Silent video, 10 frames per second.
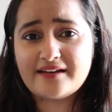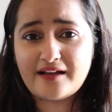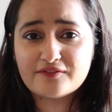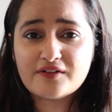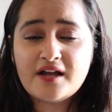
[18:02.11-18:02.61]
I
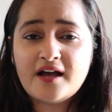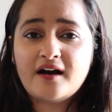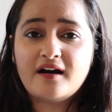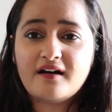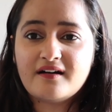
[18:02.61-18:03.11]
love
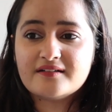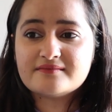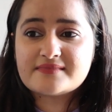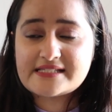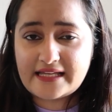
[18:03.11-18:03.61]

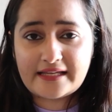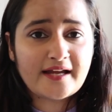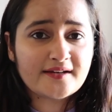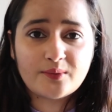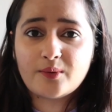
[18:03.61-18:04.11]

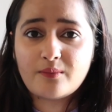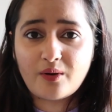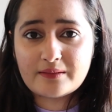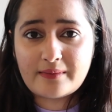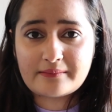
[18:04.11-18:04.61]
staying at
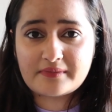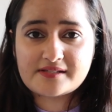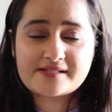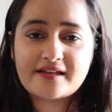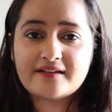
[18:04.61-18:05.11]
home all by
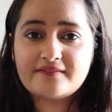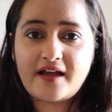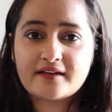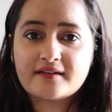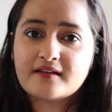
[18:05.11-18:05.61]
myself,
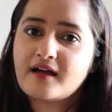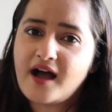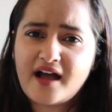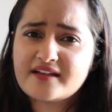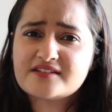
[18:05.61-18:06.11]
and
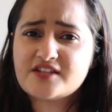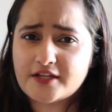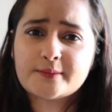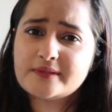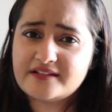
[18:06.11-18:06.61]
I
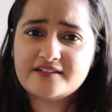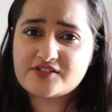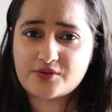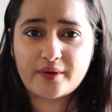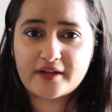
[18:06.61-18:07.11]

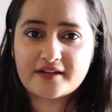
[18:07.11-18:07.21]
genuinely enjoy